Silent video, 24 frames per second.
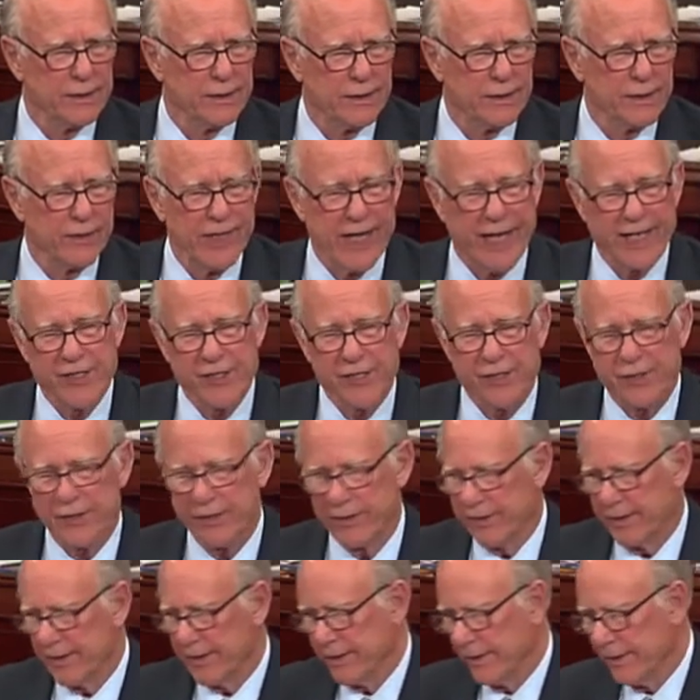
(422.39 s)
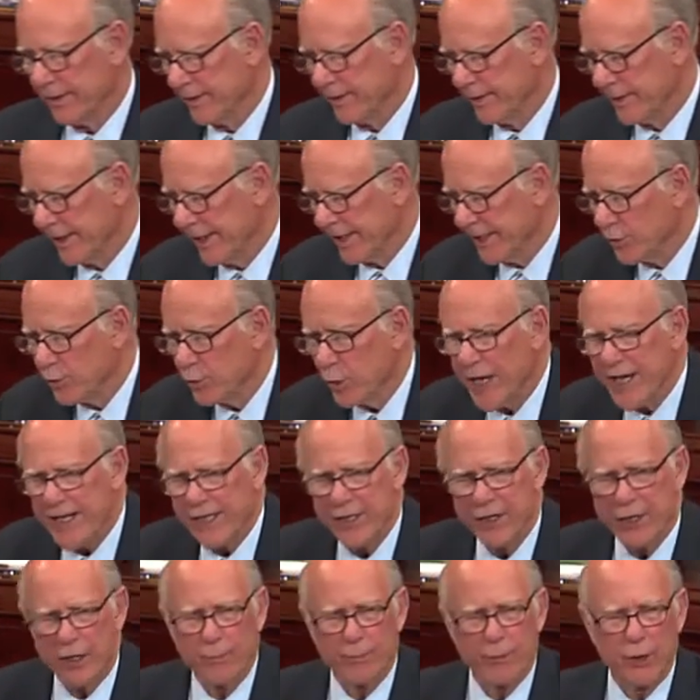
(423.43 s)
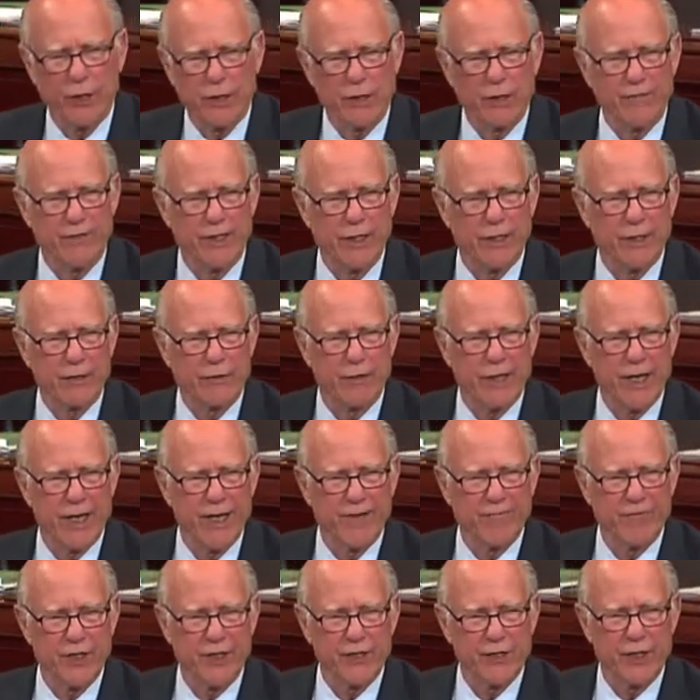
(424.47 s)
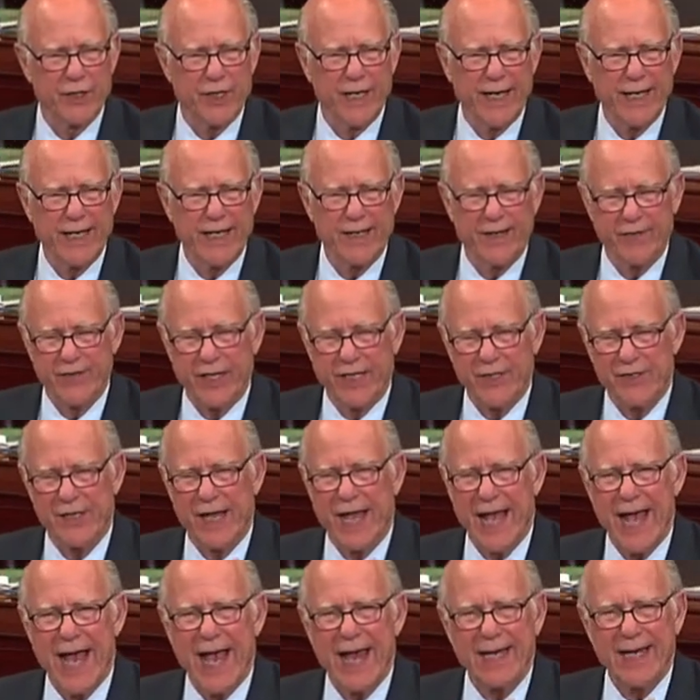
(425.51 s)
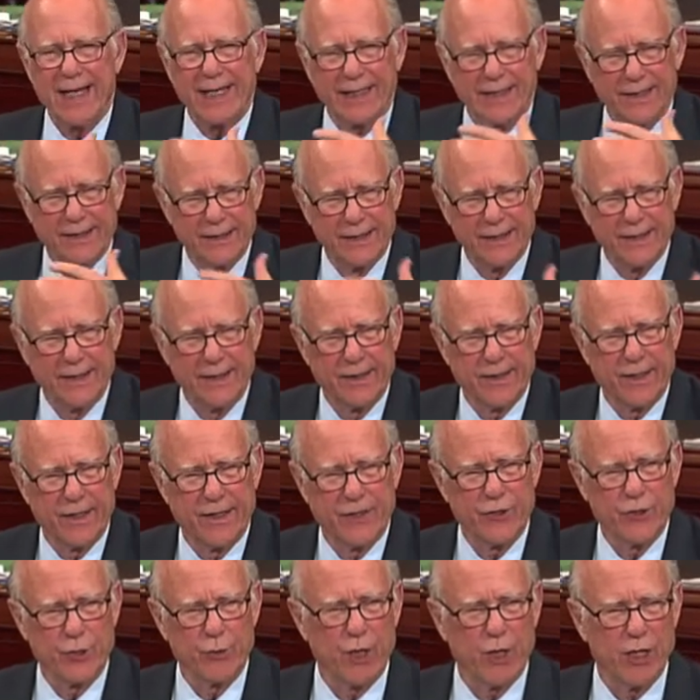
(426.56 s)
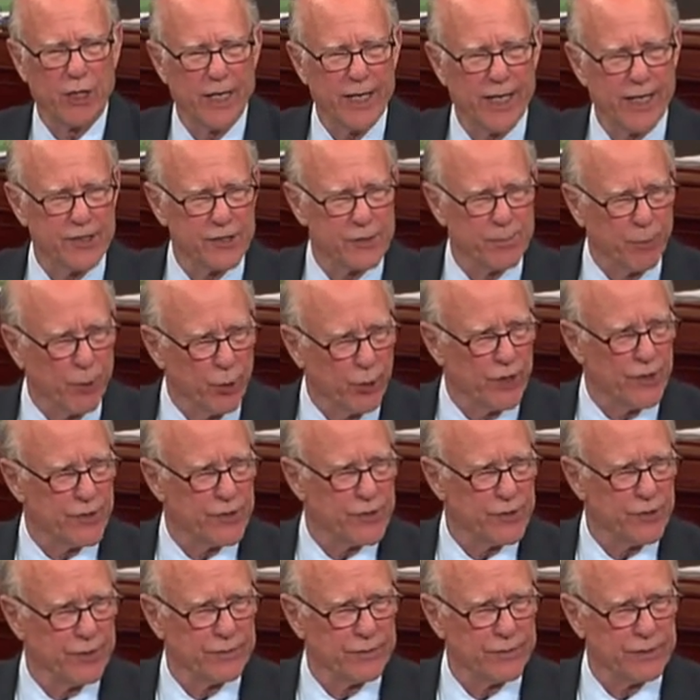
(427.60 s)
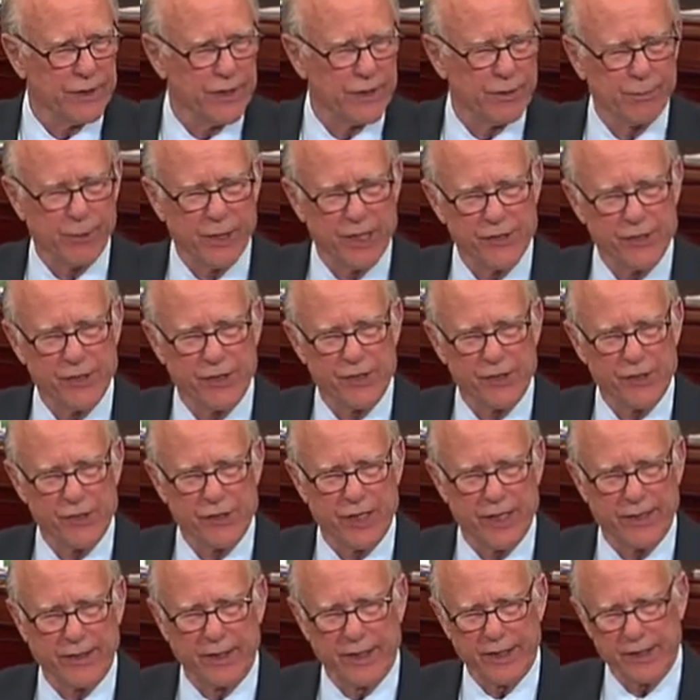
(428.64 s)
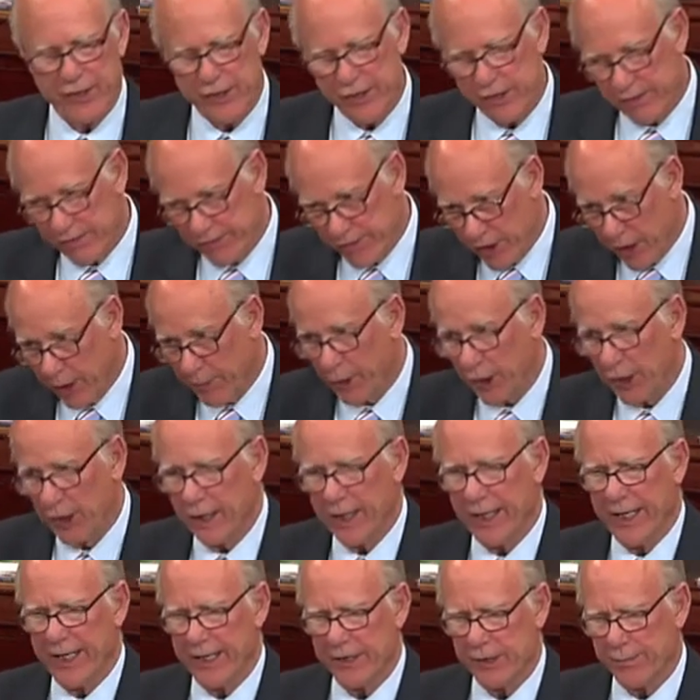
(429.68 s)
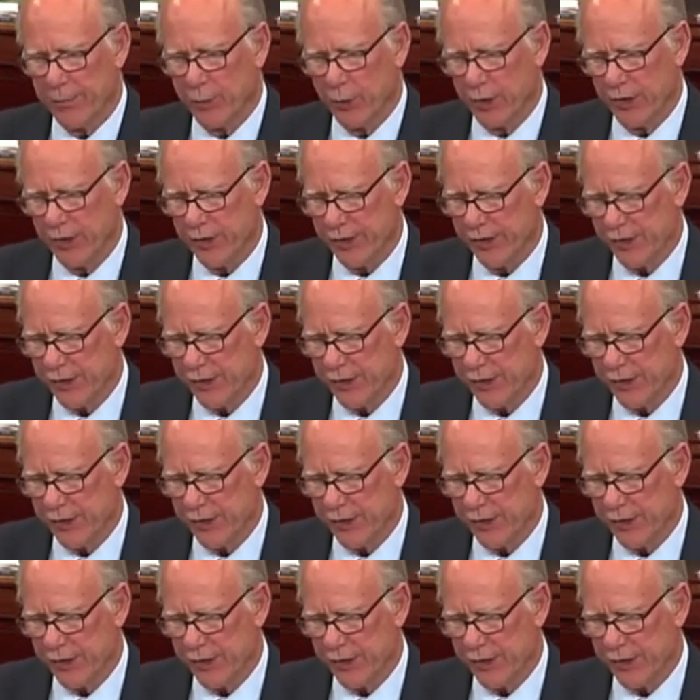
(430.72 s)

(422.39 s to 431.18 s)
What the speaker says: That's a great number of aircraft that's adding to our exports. And the president has said, let's double our exports.